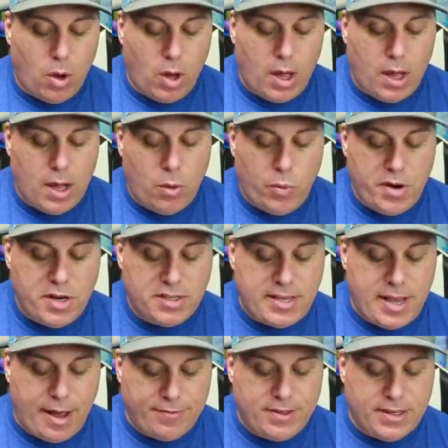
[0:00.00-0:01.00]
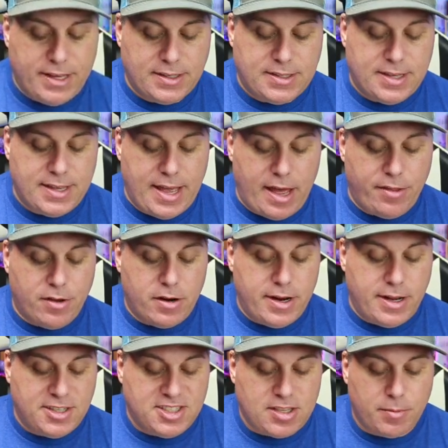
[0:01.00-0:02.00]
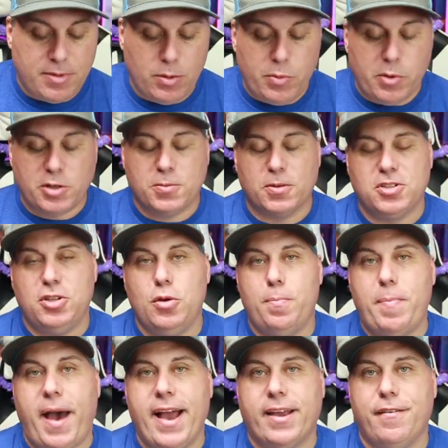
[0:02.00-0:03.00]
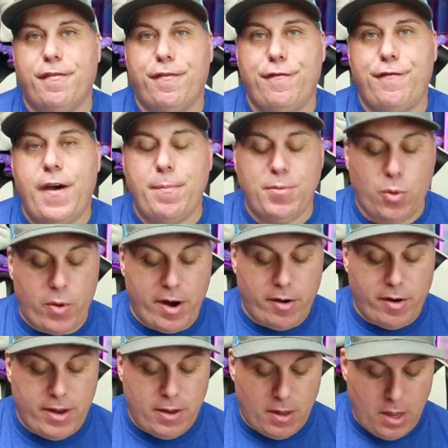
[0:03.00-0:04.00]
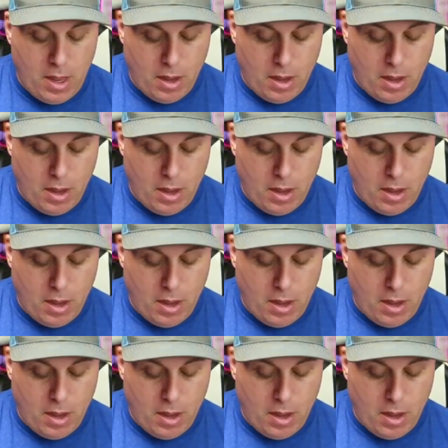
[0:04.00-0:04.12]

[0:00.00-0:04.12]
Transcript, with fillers: Uh, we just have to get together. It's something we were supposed to do back in February,